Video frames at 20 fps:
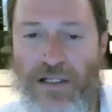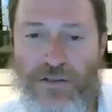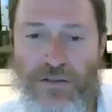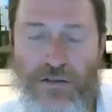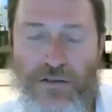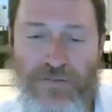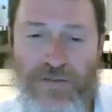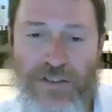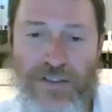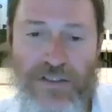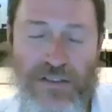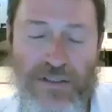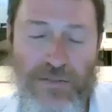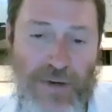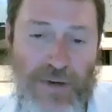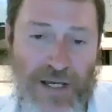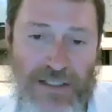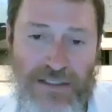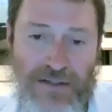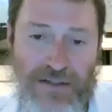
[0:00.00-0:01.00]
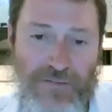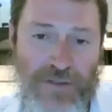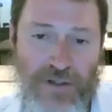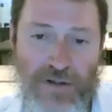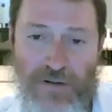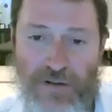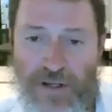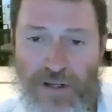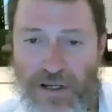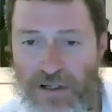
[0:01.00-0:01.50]
I'm not sure if this is a positive
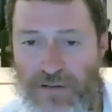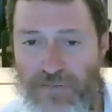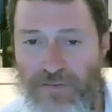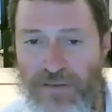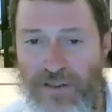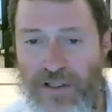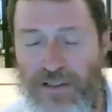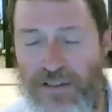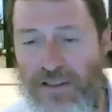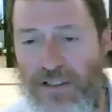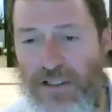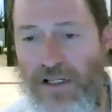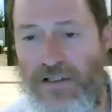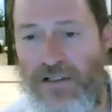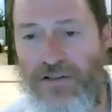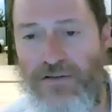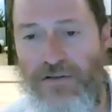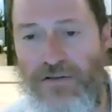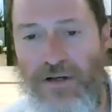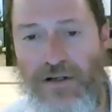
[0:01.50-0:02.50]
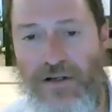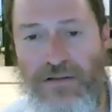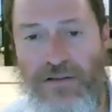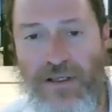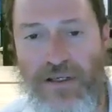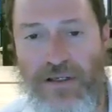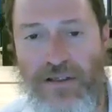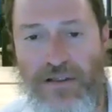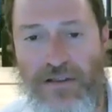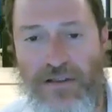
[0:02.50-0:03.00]
thing or negative thing. I'm not sure how to
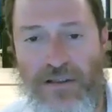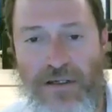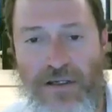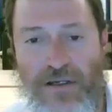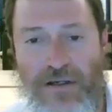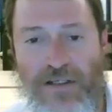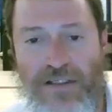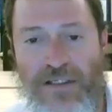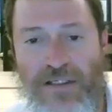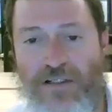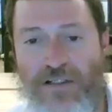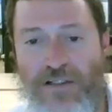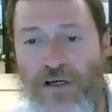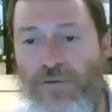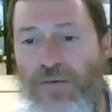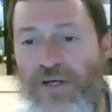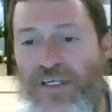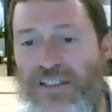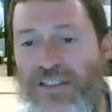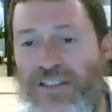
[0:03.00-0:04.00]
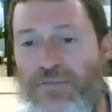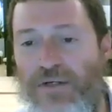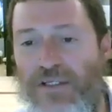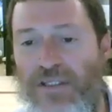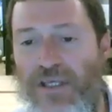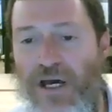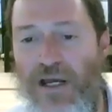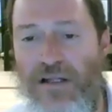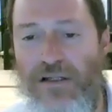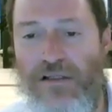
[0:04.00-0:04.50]
take it. He says, Shahayu Masim
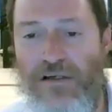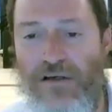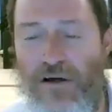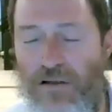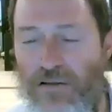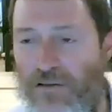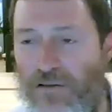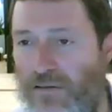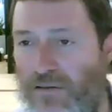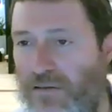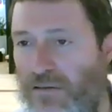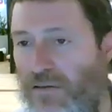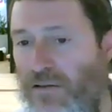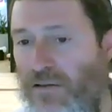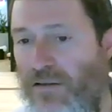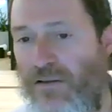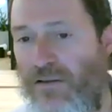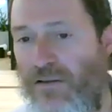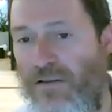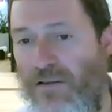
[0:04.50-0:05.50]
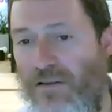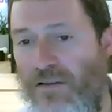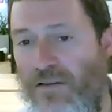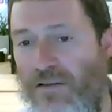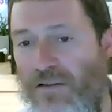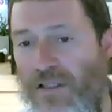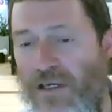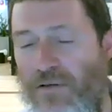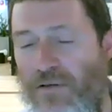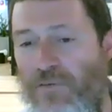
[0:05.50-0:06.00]
Katana Legadol.
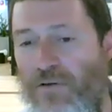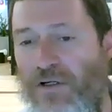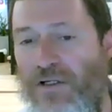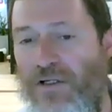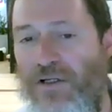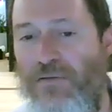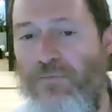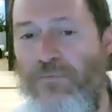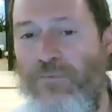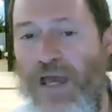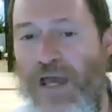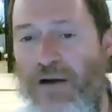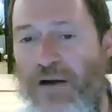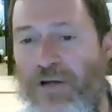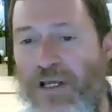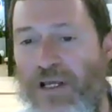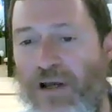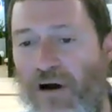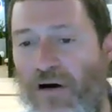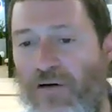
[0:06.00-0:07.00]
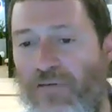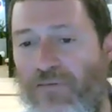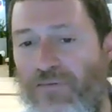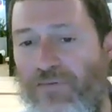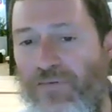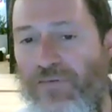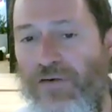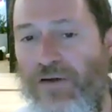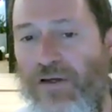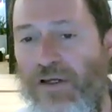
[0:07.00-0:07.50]
They would marry
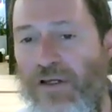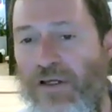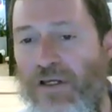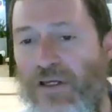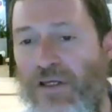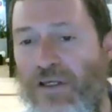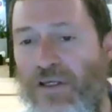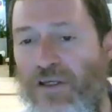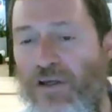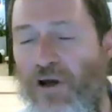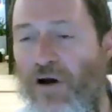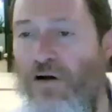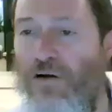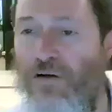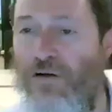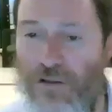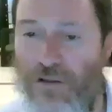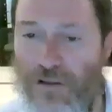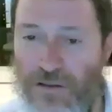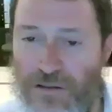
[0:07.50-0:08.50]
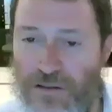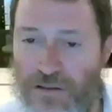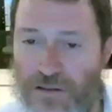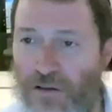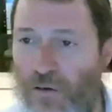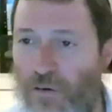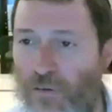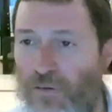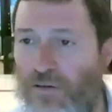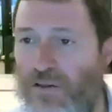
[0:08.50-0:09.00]
off young girls
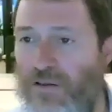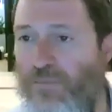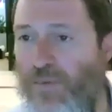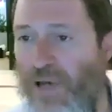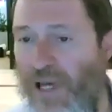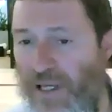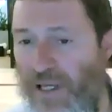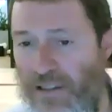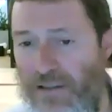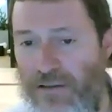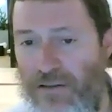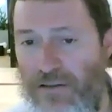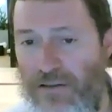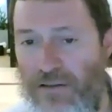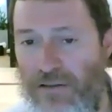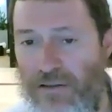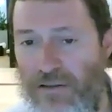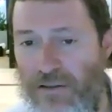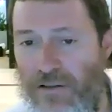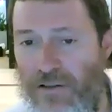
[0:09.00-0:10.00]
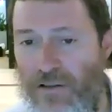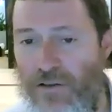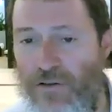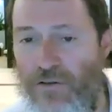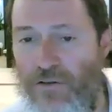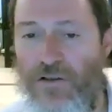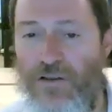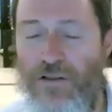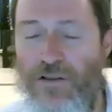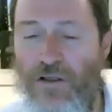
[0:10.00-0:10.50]
to older men,
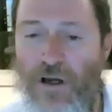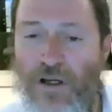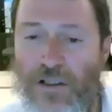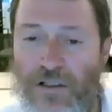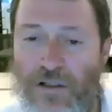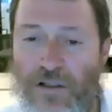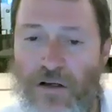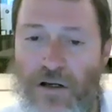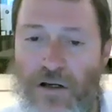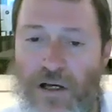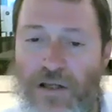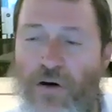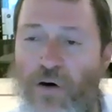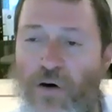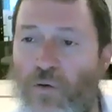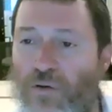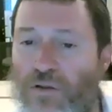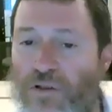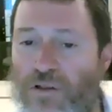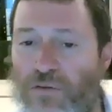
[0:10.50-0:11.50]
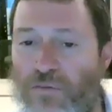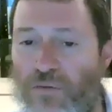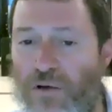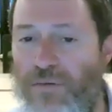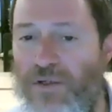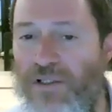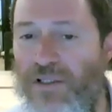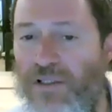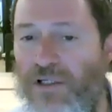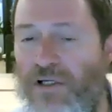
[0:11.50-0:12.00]
Ugdaila, and older
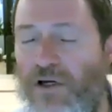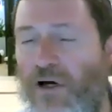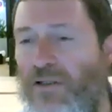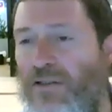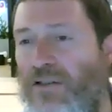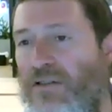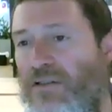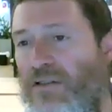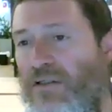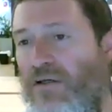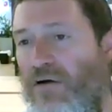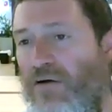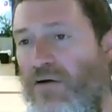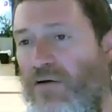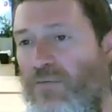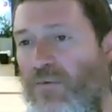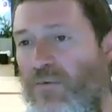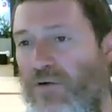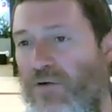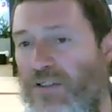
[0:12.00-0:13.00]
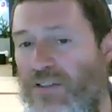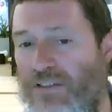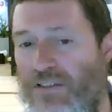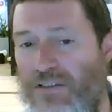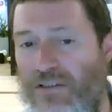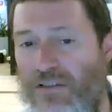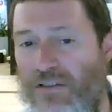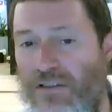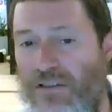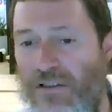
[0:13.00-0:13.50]
women lekatin to younger
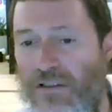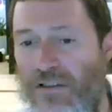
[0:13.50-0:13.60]
boys.